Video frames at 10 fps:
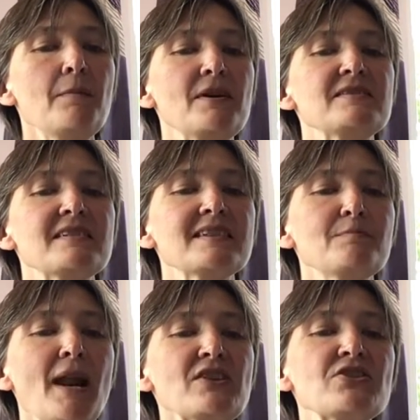and to
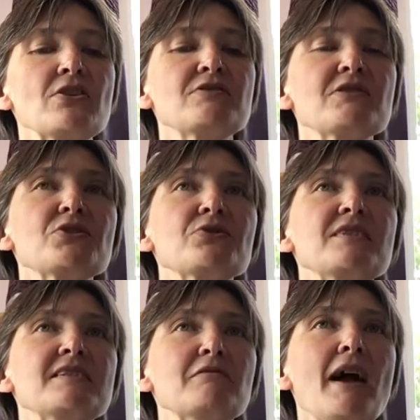splash those
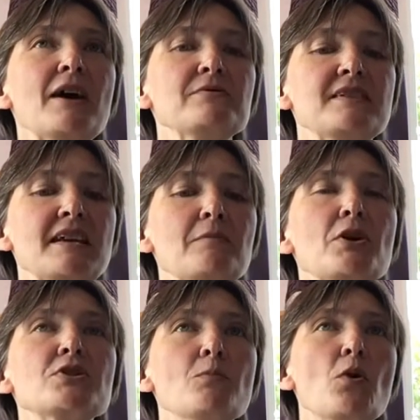resources around in a
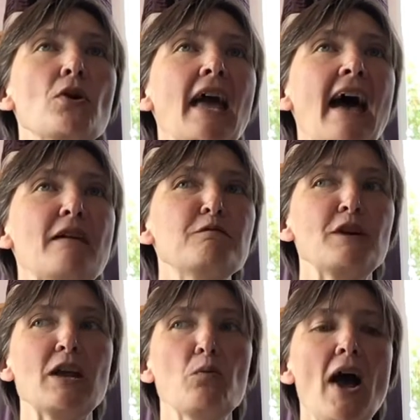much more
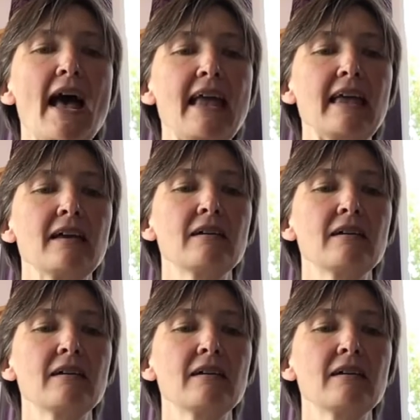carefree way?